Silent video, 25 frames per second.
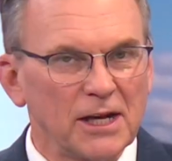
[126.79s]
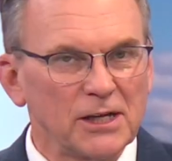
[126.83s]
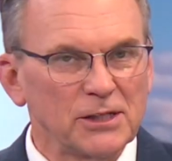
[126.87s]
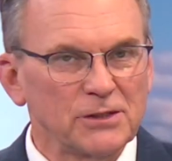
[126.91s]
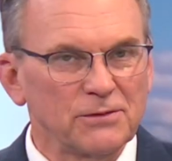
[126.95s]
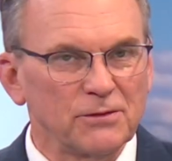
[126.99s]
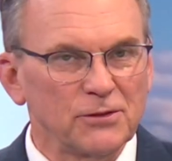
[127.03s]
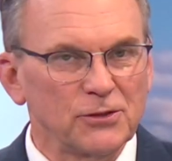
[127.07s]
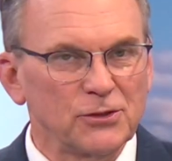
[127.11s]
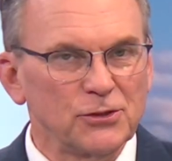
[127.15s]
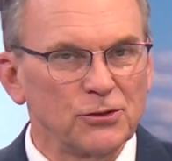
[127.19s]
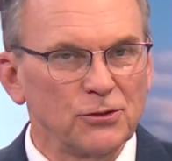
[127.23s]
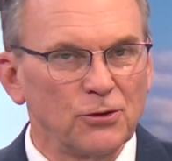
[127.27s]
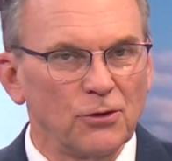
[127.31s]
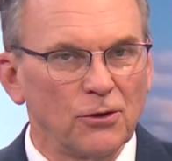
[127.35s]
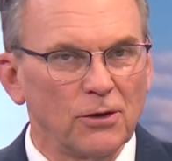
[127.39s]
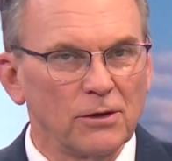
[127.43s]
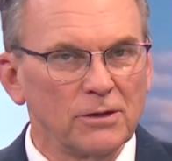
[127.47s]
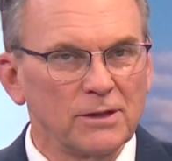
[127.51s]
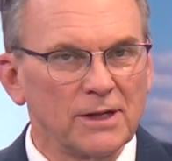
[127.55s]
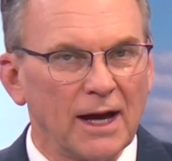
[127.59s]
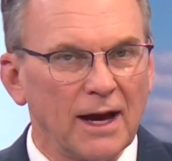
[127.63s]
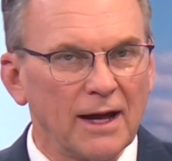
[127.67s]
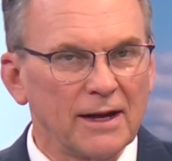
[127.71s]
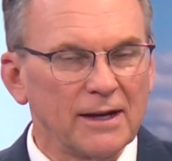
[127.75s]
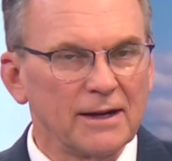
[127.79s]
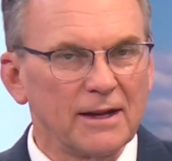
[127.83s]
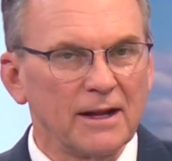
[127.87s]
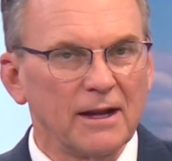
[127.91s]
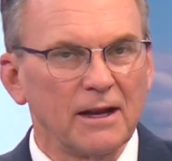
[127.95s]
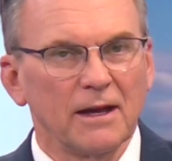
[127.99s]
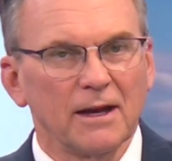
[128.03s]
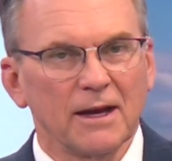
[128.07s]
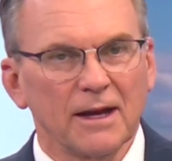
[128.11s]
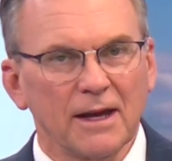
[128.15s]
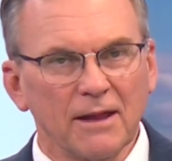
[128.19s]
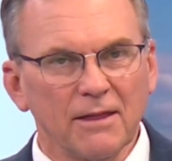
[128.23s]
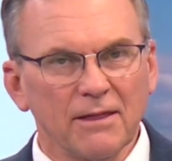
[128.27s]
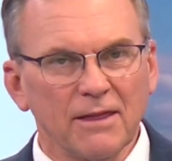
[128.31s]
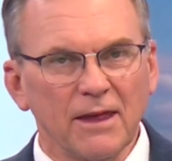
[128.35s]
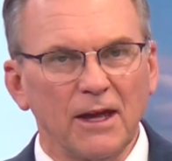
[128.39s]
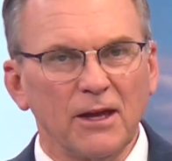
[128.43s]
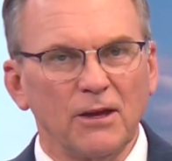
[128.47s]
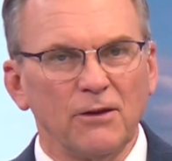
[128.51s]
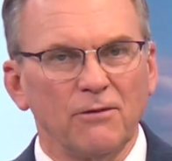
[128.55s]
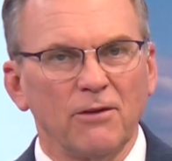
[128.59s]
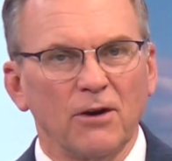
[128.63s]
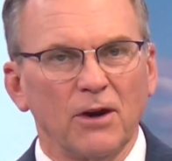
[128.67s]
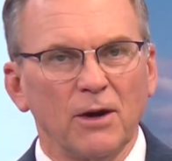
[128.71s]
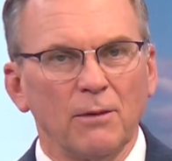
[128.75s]
is for sure. Don and Ella, again, thank you
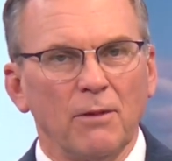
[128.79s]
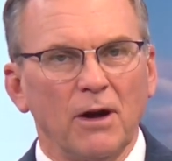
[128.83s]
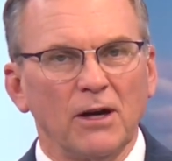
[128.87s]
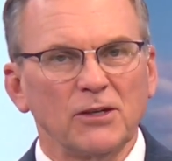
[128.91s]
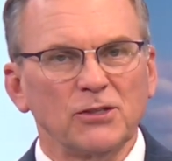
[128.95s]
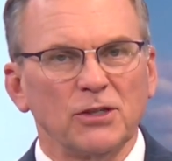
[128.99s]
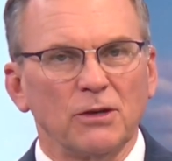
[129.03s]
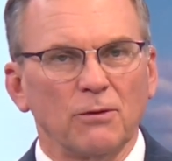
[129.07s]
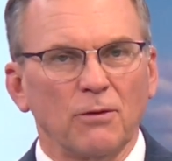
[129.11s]
very much.